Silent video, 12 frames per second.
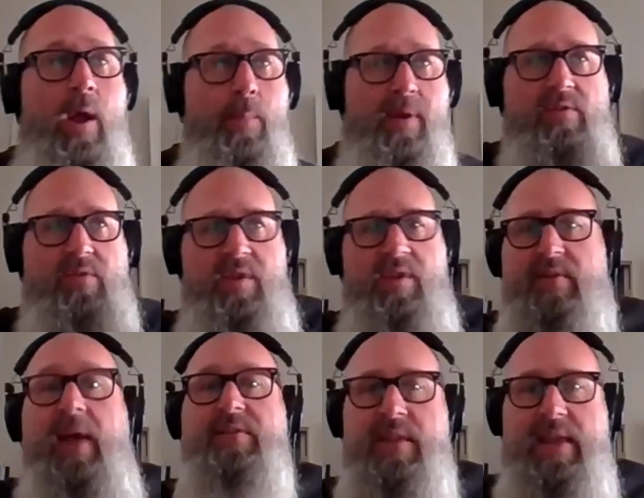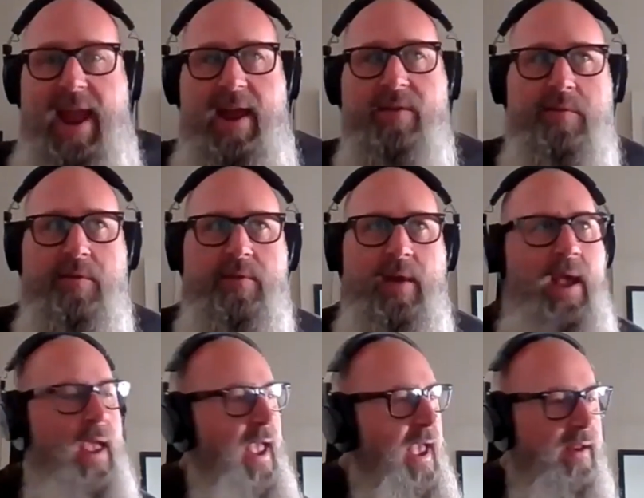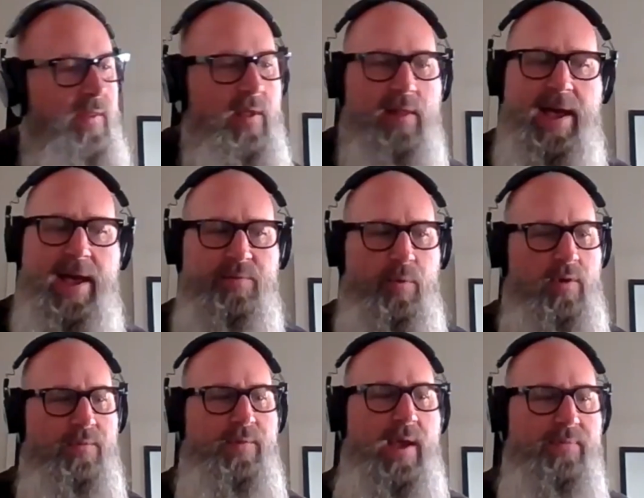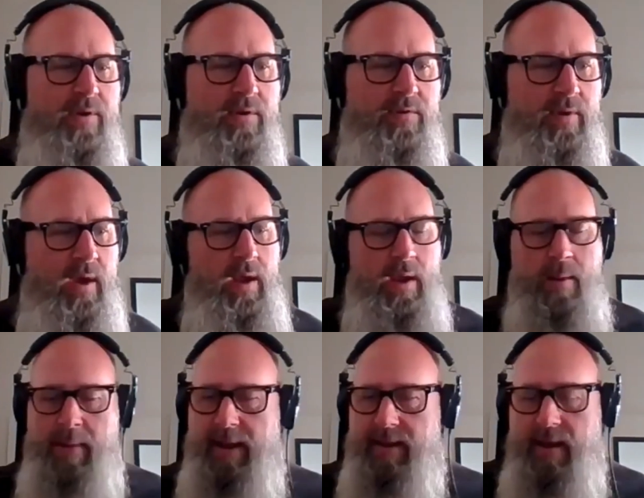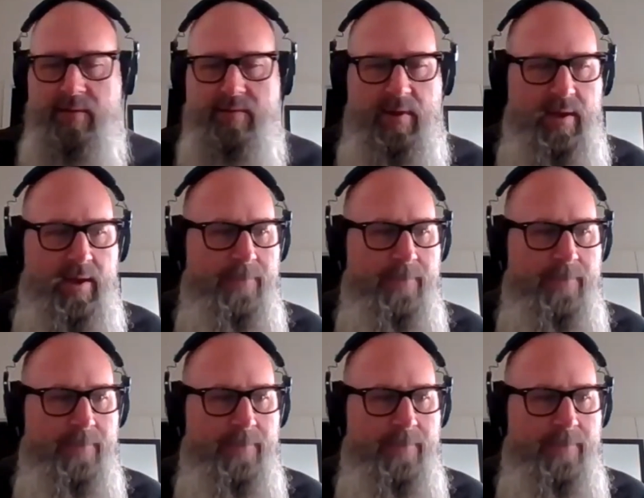because this has the answers. And in the last 4 to 5 years, Mike, I'll tell you,